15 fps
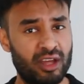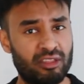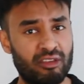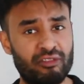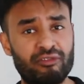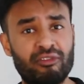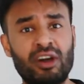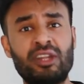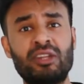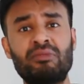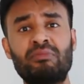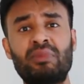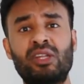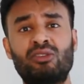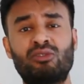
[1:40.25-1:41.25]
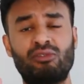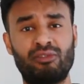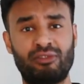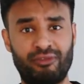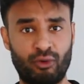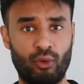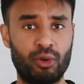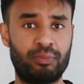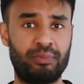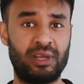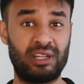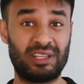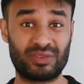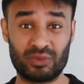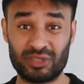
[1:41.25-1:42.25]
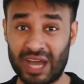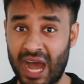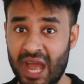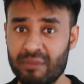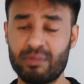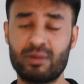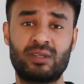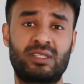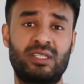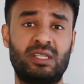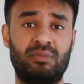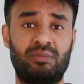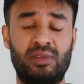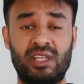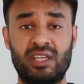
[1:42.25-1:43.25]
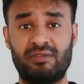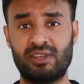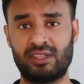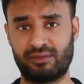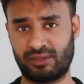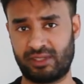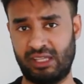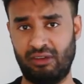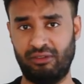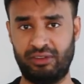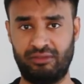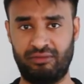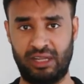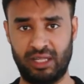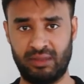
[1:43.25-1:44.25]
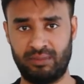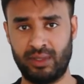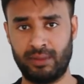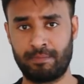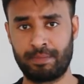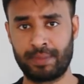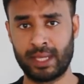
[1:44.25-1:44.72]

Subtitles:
The fundamental four pillars, which I personally believe is for self-development.